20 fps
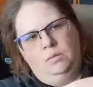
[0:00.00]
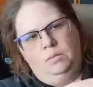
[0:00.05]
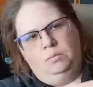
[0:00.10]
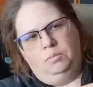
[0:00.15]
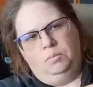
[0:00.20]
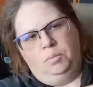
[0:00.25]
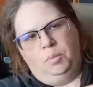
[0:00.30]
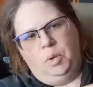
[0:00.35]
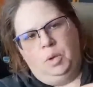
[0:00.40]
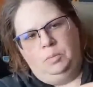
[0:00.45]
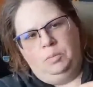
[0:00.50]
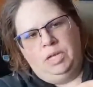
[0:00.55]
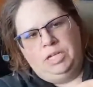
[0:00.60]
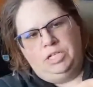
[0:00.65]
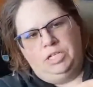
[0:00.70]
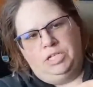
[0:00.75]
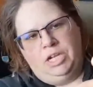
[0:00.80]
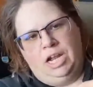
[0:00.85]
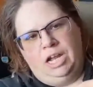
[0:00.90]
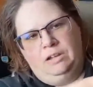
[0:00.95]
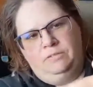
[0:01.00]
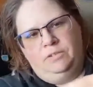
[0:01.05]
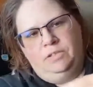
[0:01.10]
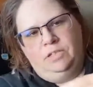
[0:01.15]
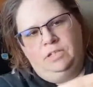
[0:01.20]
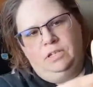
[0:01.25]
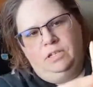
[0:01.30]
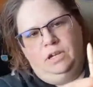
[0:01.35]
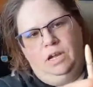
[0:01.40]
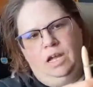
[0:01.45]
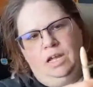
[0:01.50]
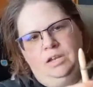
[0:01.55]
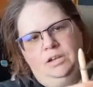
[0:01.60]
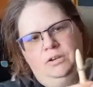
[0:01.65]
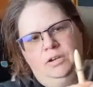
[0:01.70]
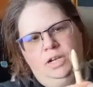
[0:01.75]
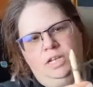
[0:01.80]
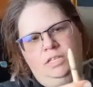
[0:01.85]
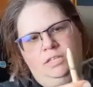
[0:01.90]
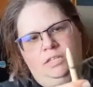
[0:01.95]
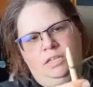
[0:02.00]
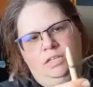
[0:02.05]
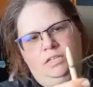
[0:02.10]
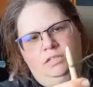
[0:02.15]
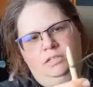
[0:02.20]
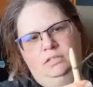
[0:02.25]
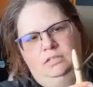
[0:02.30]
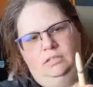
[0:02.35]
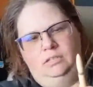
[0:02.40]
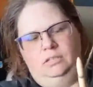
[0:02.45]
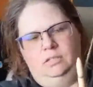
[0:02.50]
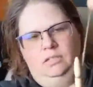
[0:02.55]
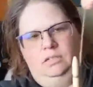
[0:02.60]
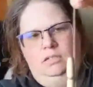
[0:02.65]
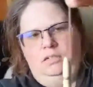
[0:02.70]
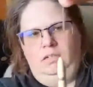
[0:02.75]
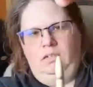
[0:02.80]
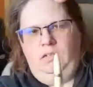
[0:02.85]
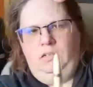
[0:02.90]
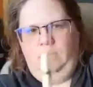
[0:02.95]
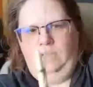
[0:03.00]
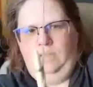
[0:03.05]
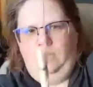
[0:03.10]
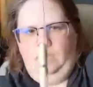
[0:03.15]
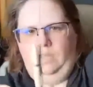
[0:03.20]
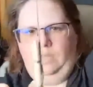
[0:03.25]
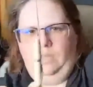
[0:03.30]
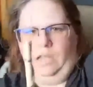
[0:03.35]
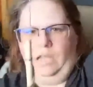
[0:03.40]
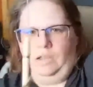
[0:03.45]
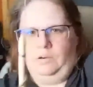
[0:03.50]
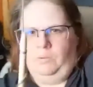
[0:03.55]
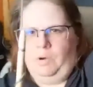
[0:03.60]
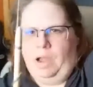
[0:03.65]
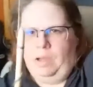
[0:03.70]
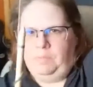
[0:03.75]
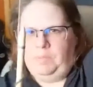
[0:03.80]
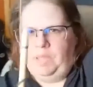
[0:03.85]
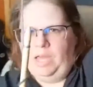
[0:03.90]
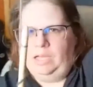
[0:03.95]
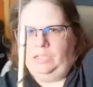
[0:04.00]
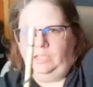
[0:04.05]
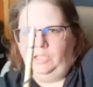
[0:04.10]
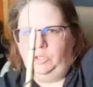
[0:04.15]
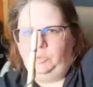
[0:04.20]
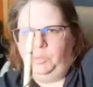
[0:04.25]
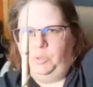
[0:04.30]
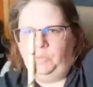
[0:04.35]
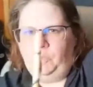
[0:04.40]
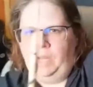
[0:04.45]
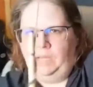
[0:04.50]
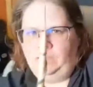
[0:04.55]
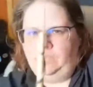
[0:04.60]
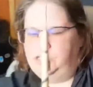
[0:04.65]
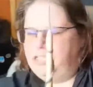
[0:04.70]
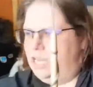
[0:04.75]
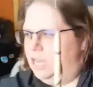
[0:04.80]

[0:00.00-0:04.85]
Put my shaft underneath it and wrap that loop around the shaft